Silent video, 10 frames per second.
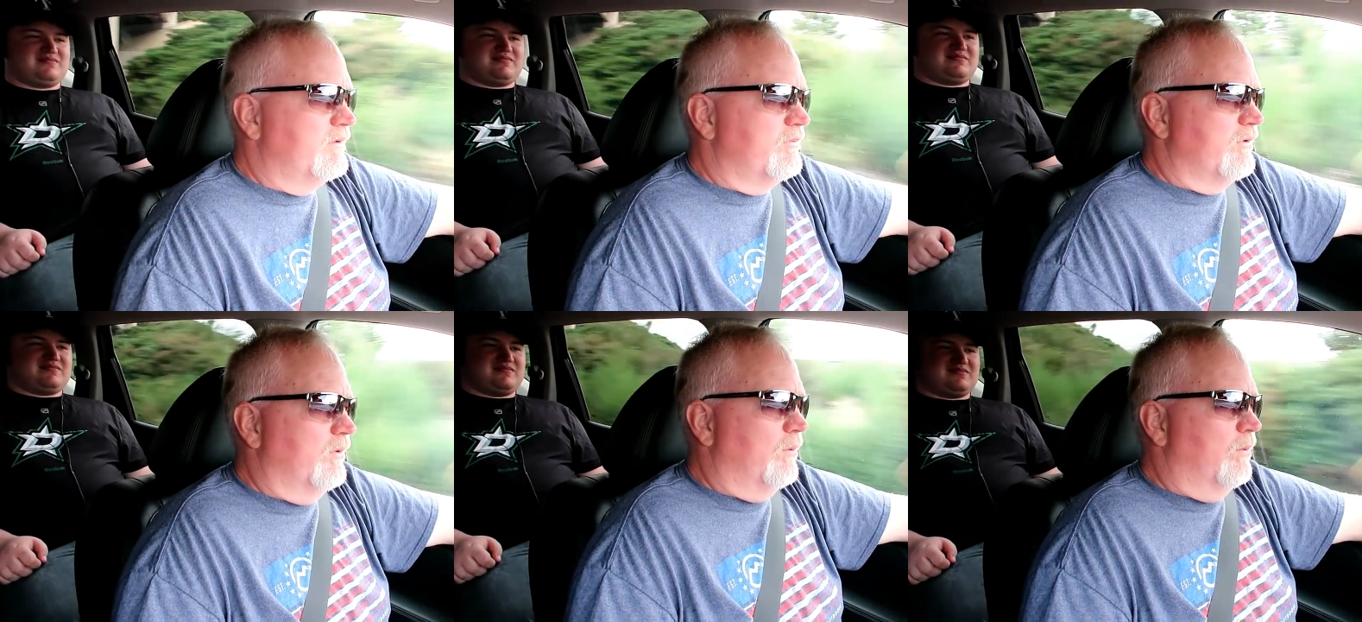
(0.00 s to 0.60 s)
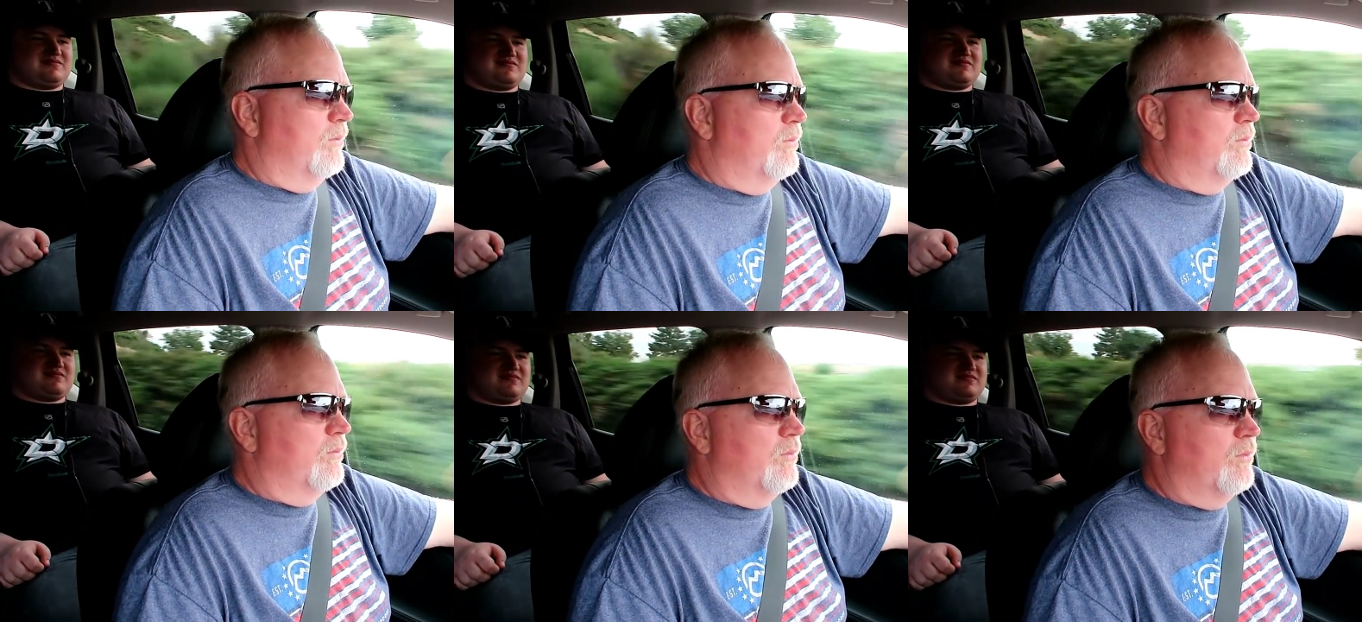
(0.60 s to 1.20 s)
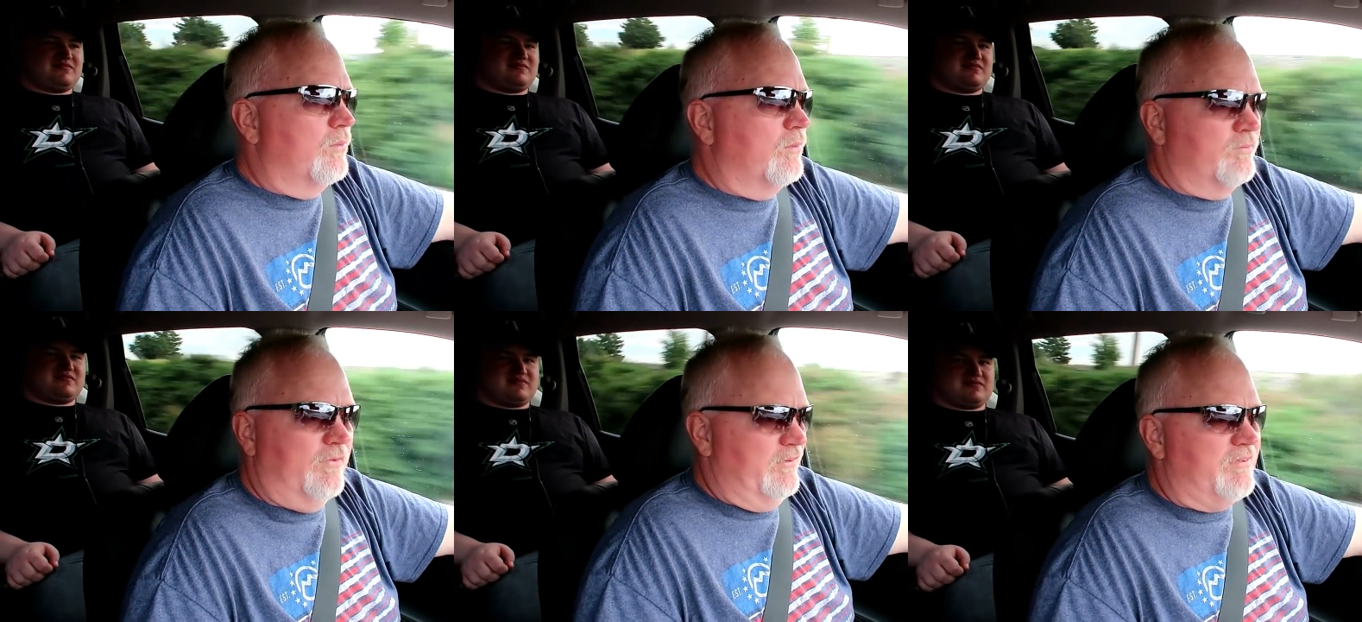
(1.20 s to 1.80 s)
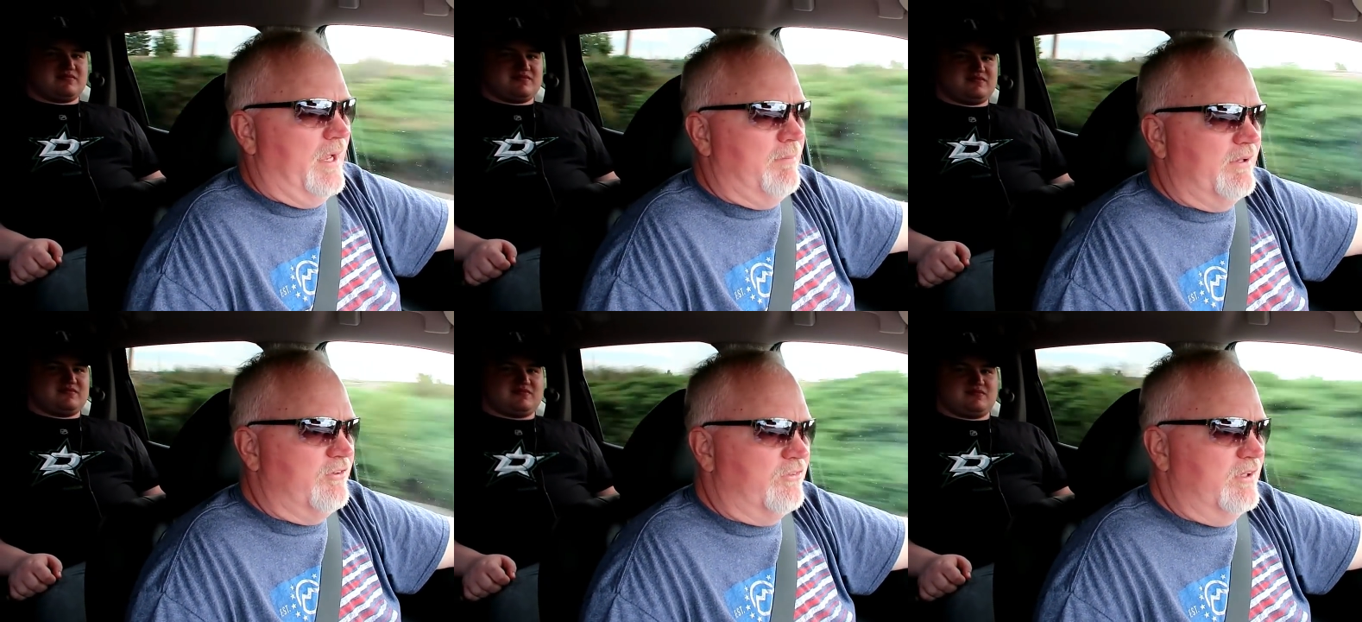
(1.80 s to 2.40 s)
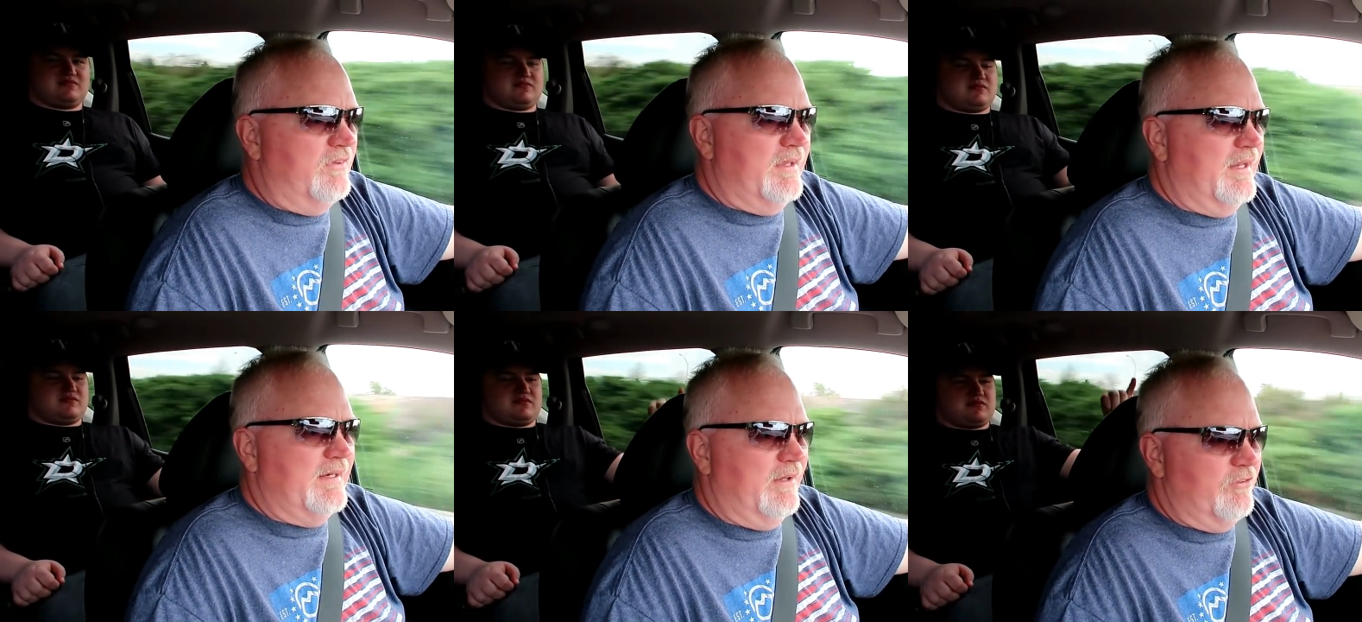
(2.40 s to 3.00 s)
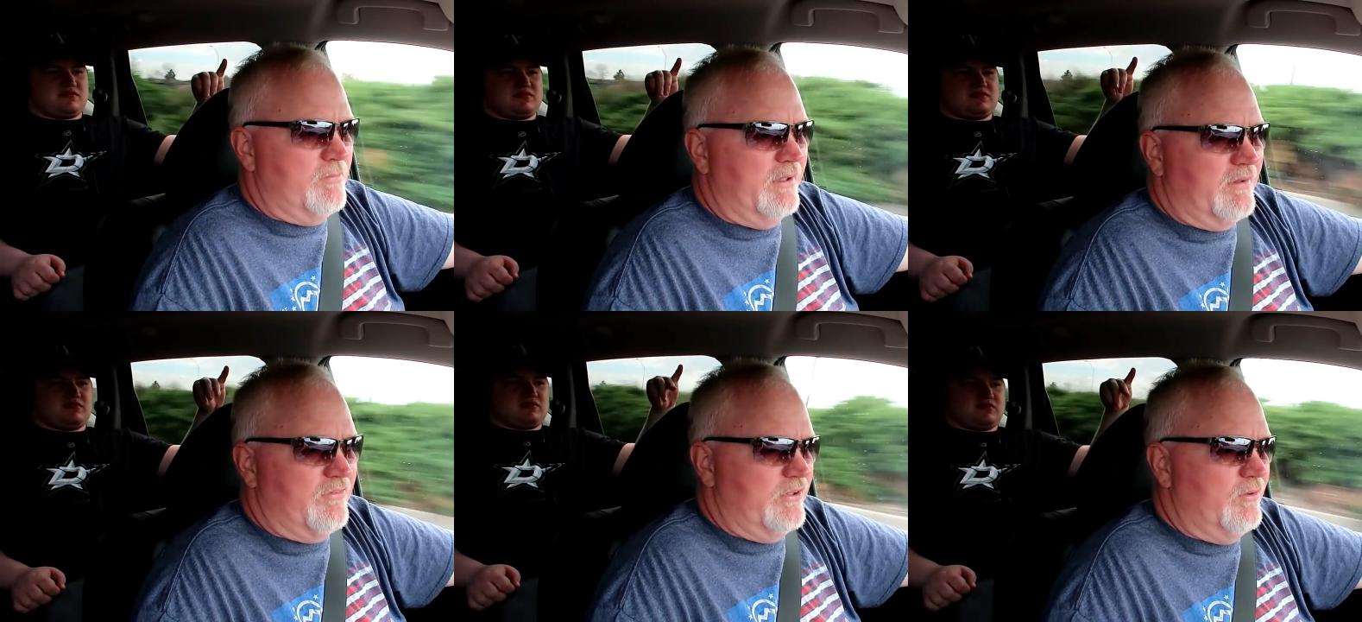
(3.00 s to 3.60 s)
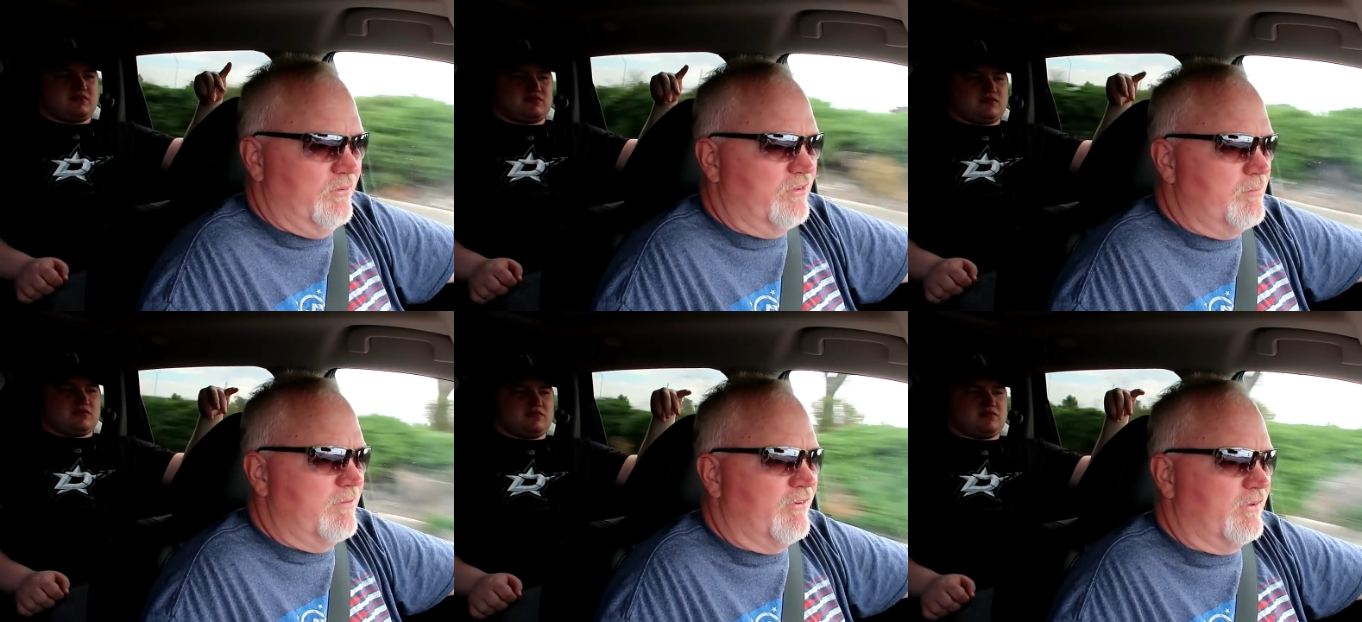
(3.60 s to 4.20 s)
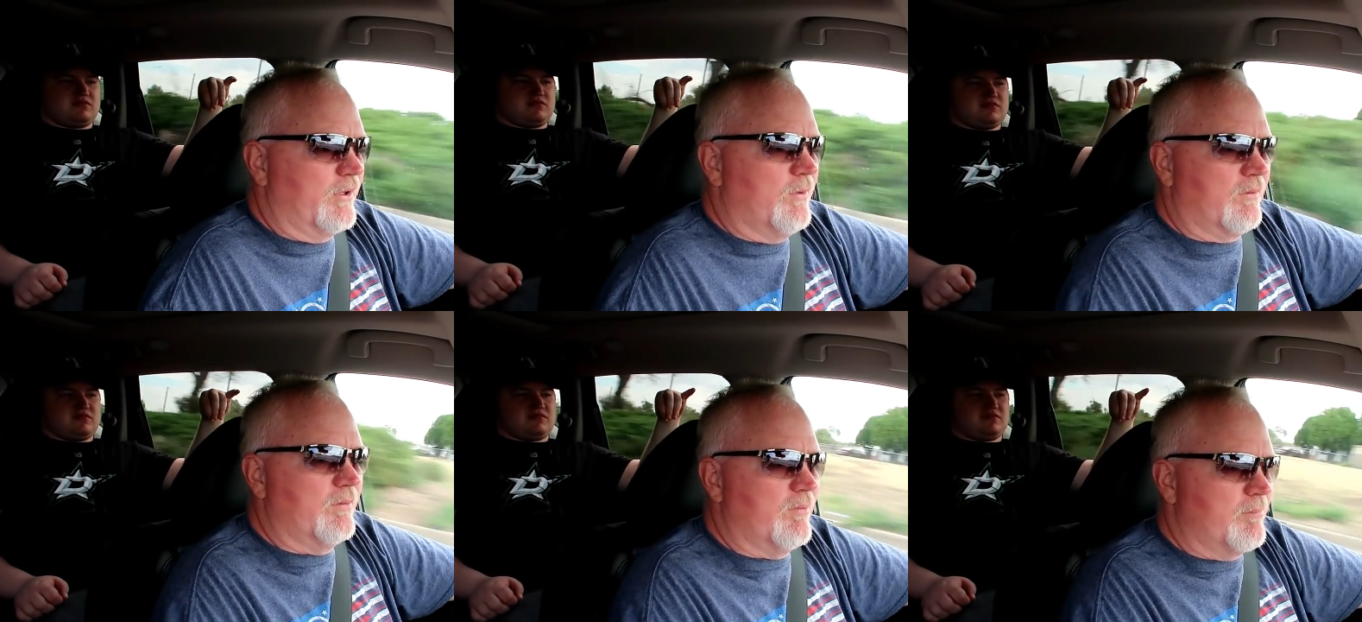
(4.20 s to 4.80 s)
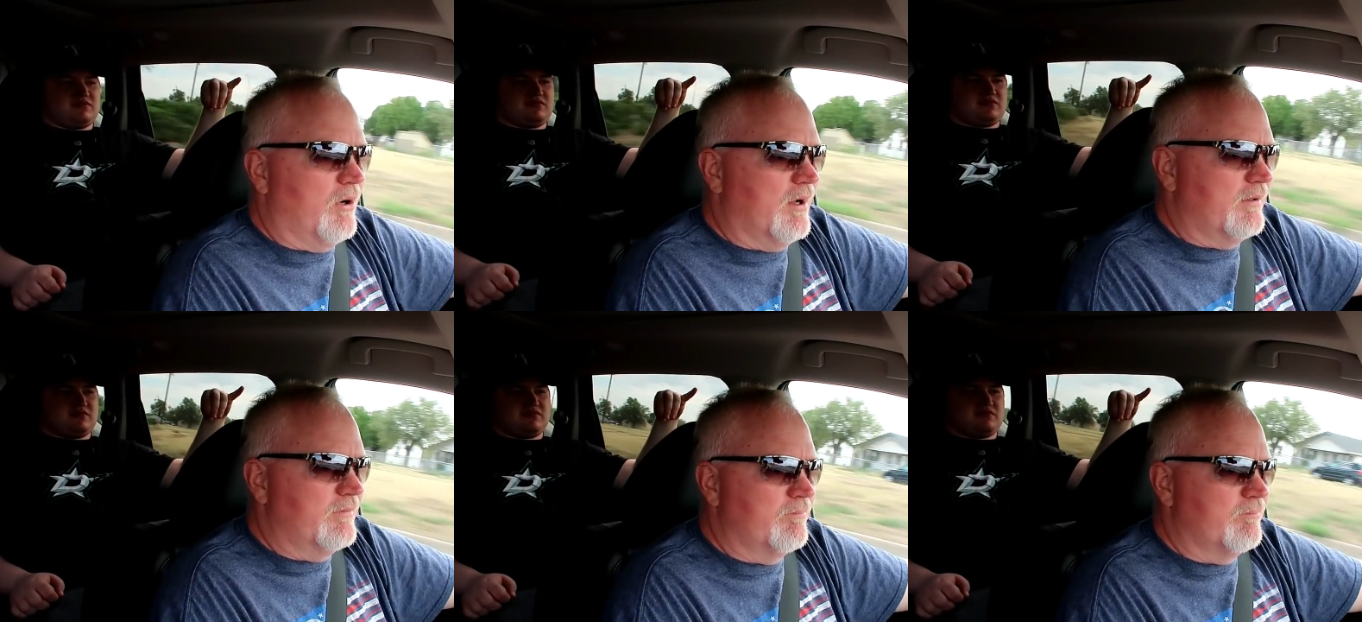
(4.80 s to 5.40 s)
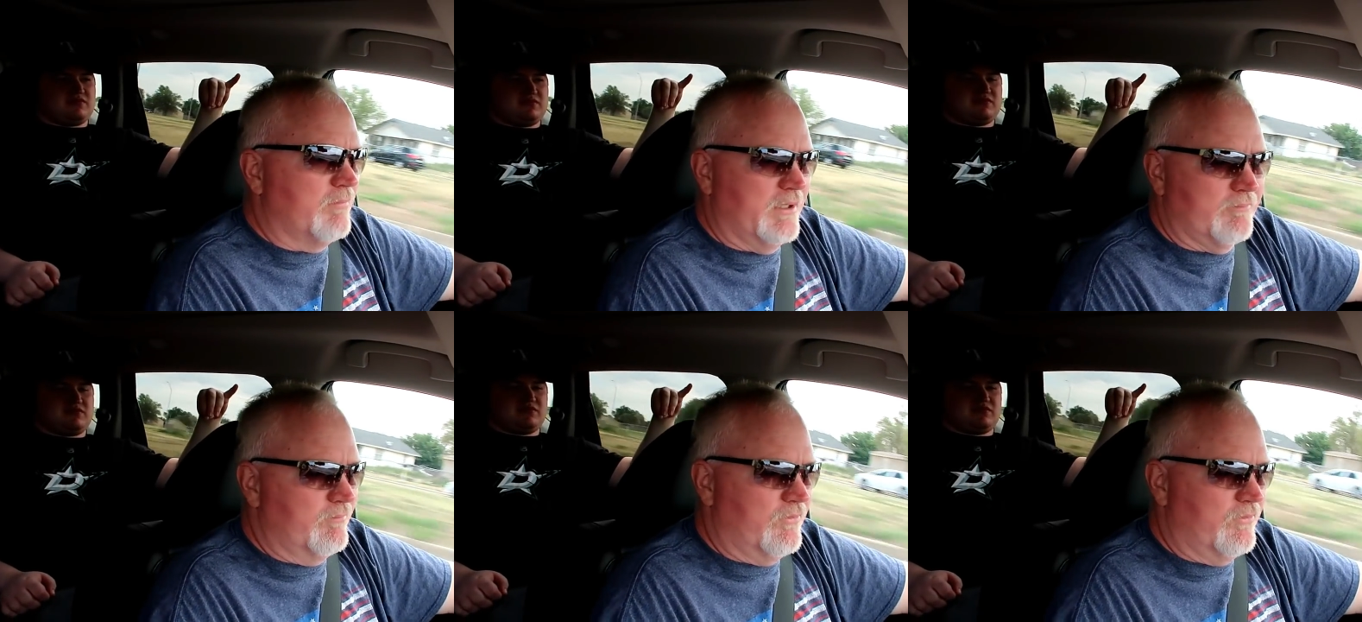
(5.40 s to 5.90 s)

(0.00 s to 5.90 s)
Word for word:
Speaker 1: So this time I just did the $8 a month because I knew it was going to be fairly quick when we bought. But